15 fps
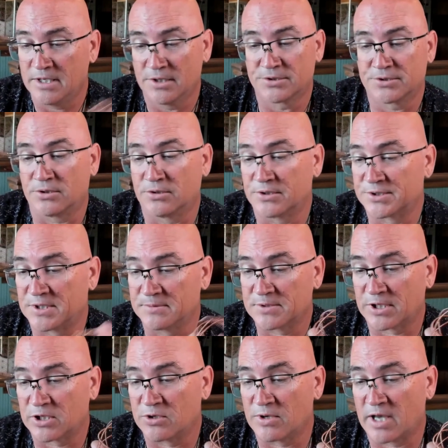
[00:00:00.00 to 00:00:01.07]
So it seems
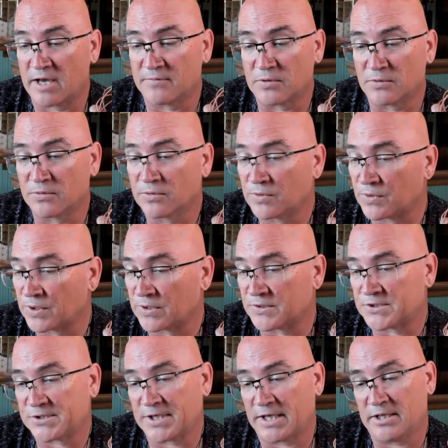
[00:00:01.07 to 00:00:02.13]
like you have a really
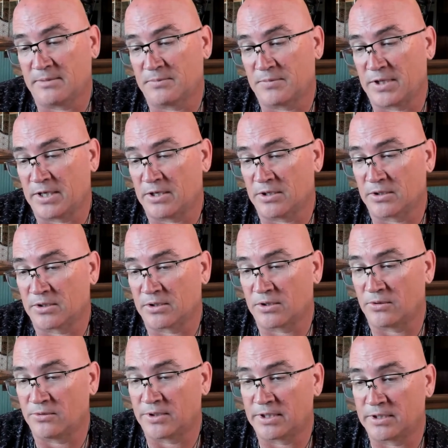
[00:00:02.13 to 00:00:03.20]
good setup there
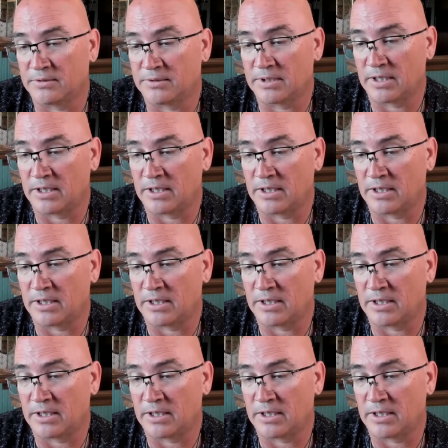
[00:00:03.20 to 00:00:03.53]
going.